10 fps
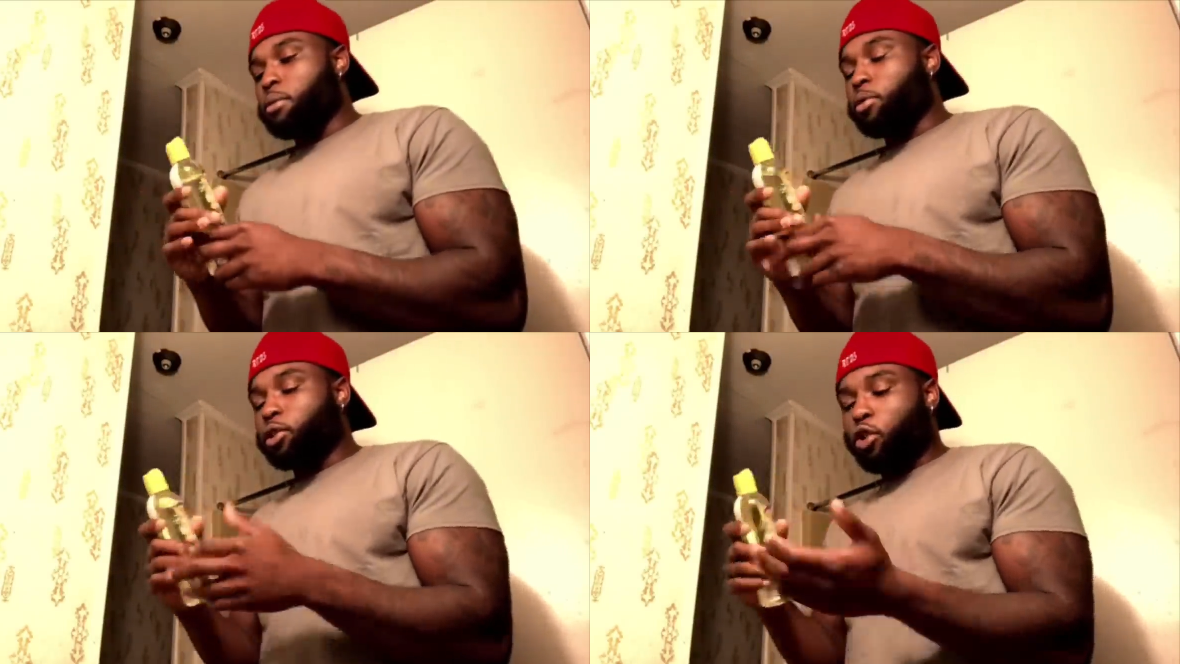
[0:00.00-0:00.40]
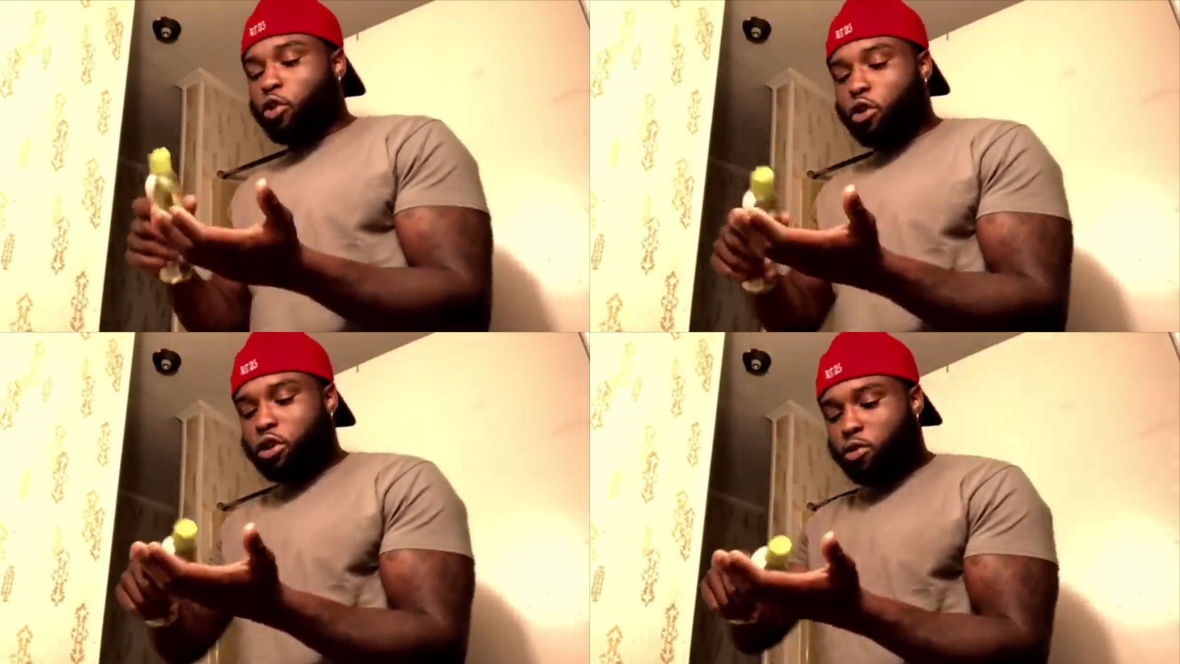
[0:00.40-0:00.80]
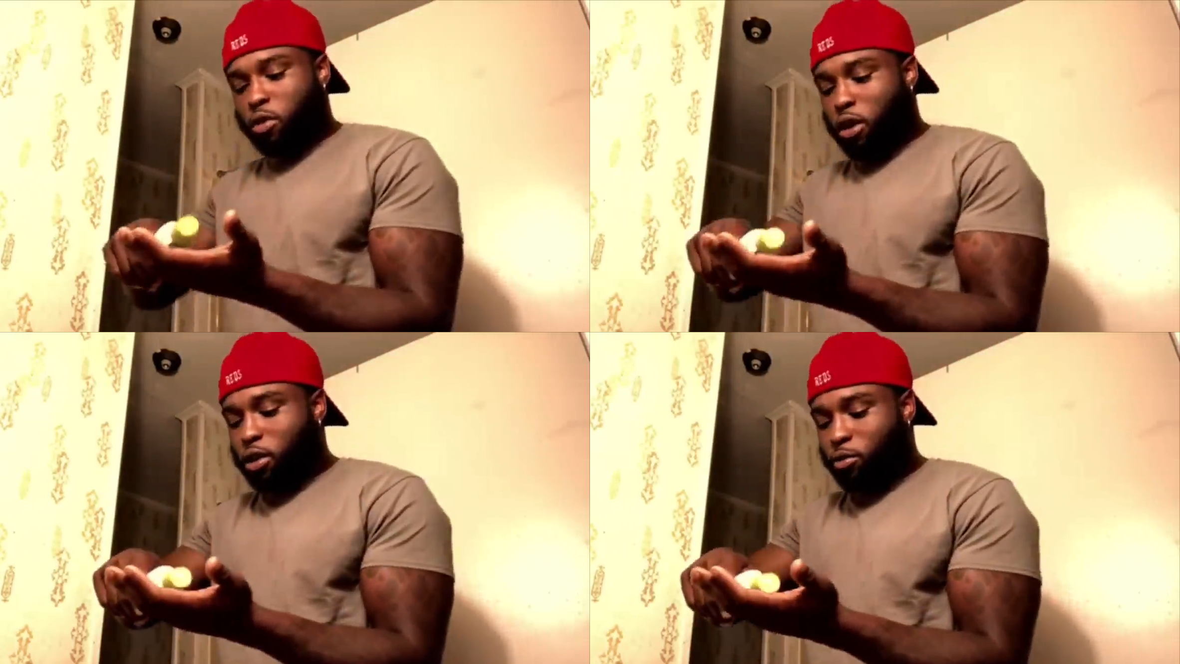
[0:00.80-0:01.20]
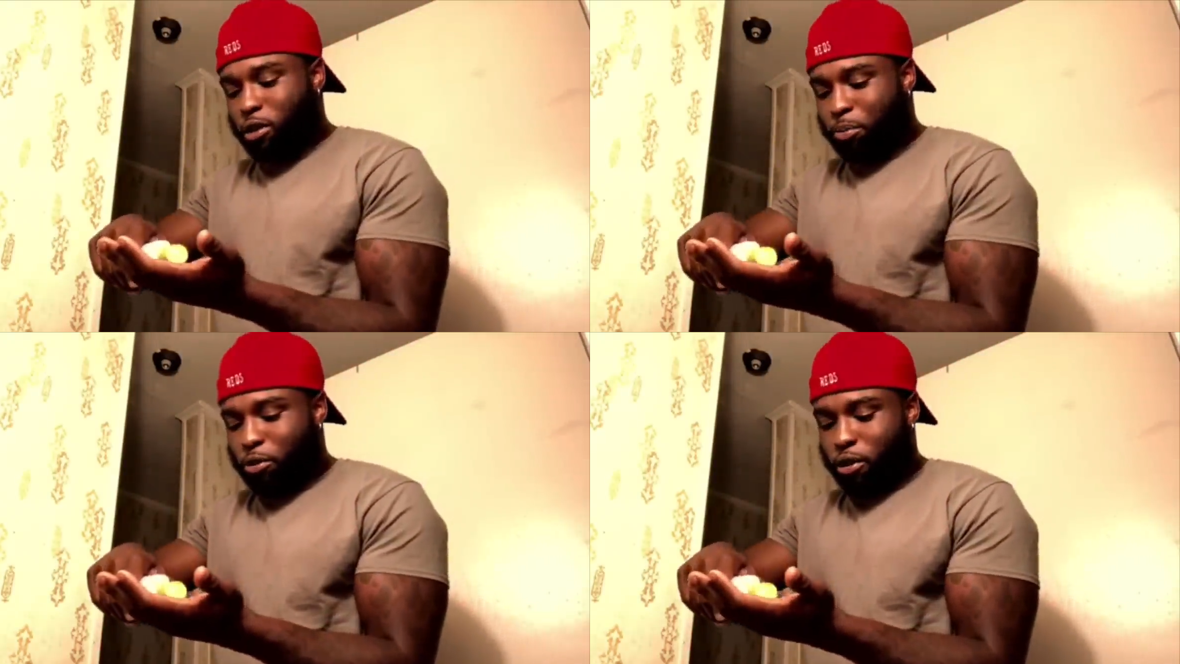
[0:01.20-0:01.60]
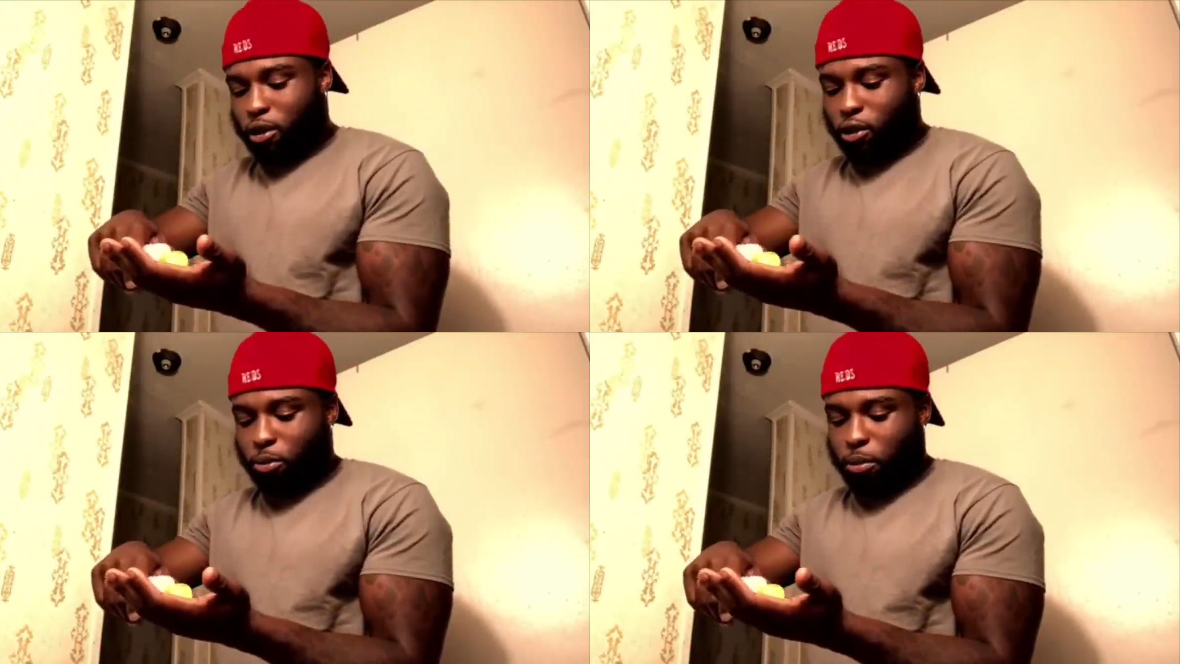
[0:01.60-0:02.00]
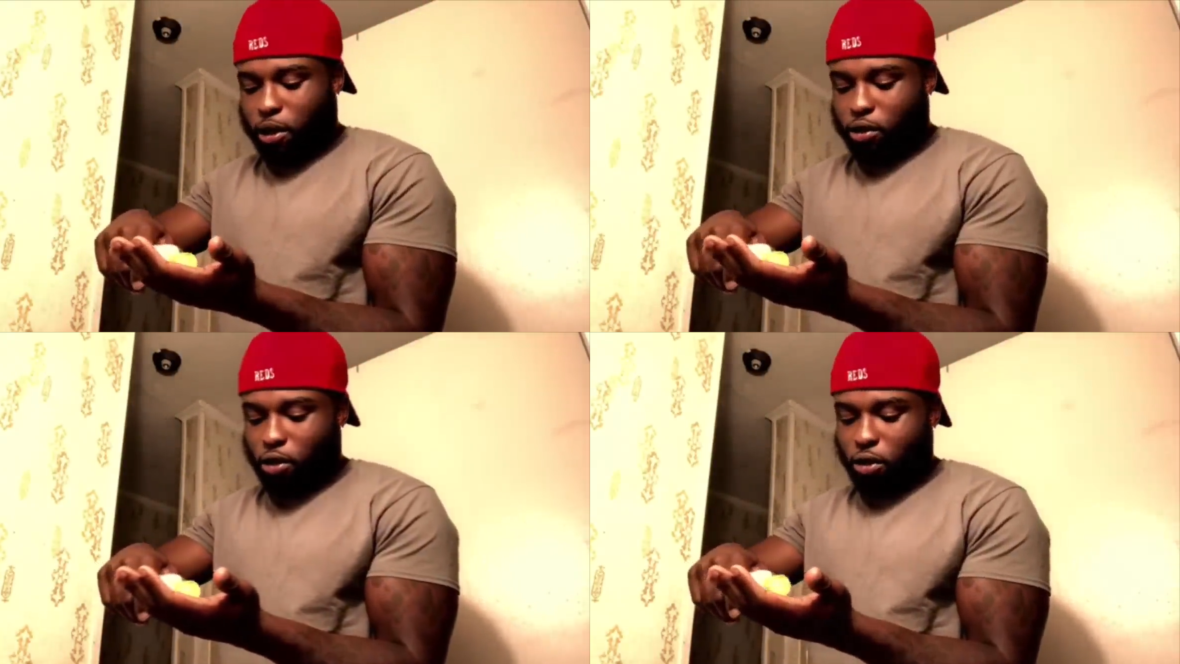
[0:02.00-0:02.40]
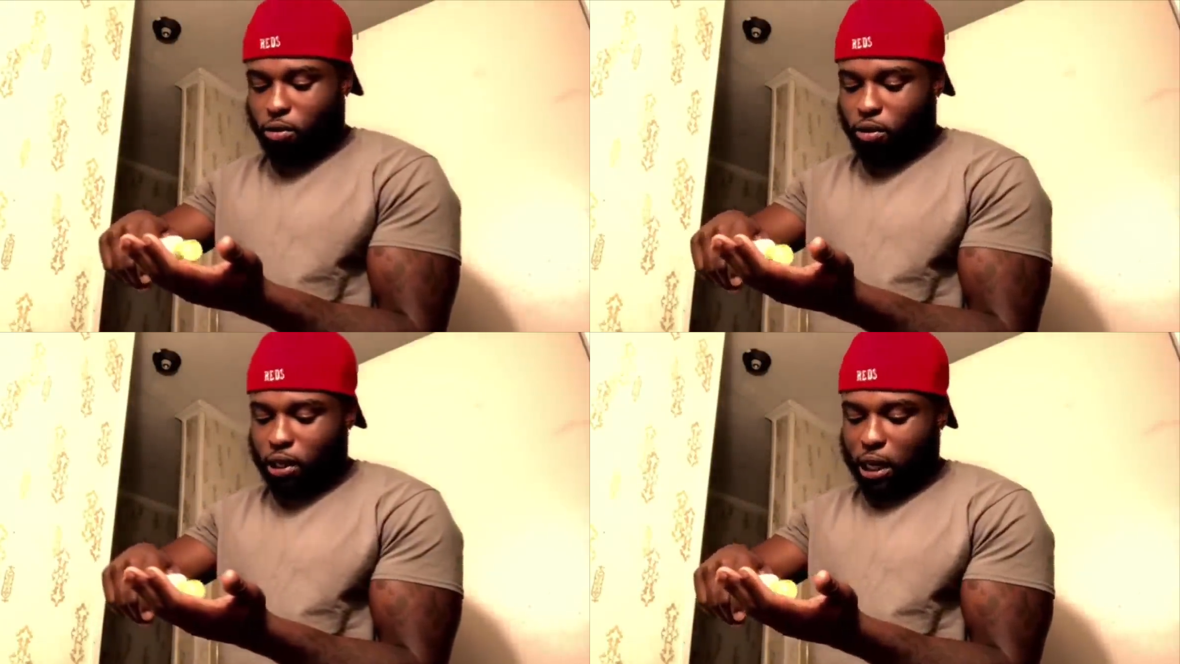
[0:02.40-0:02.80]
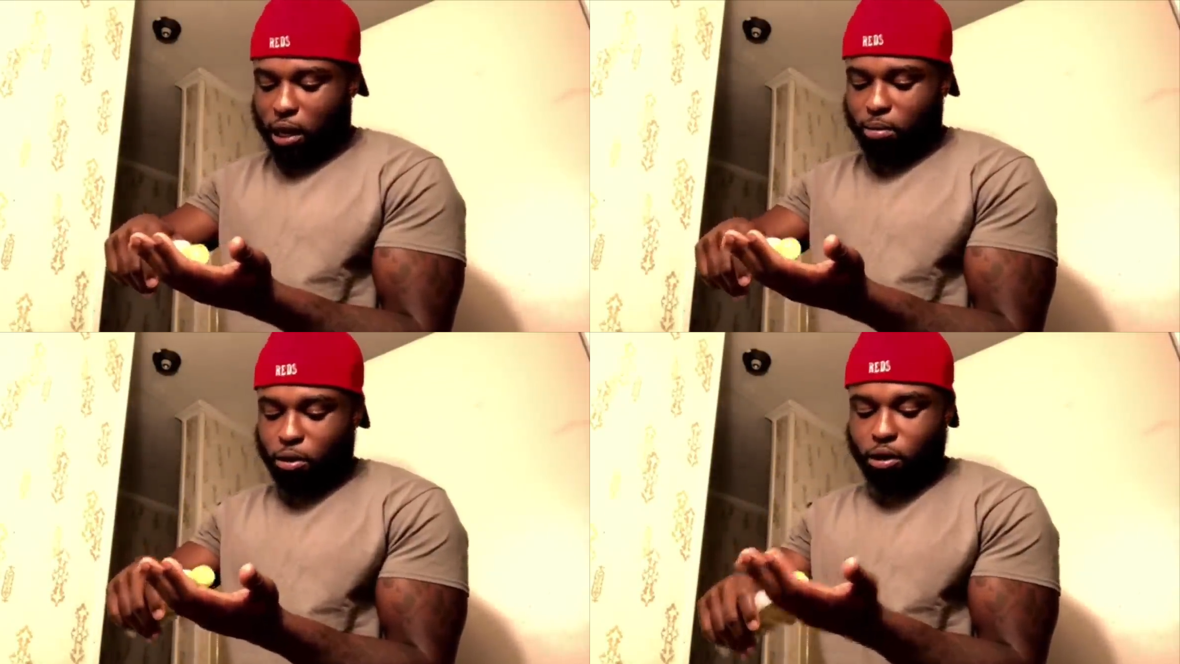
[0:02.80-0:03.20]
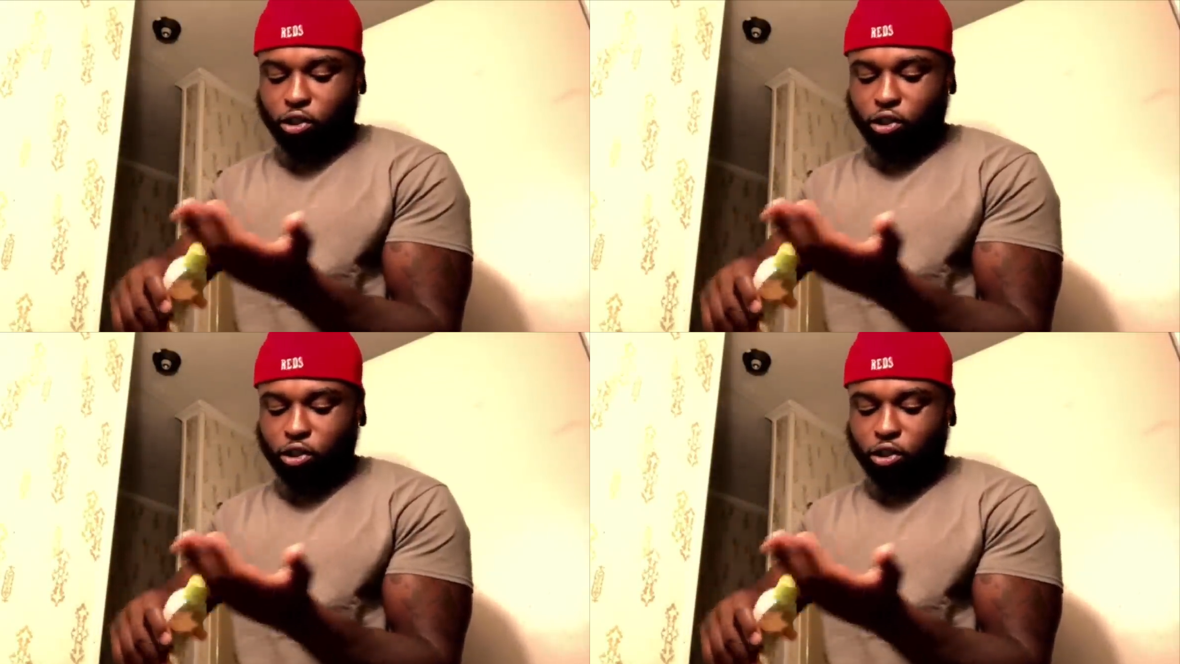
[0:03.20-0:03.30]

But with the oil, you only want to pour a little bit. You don't want a lot, bro.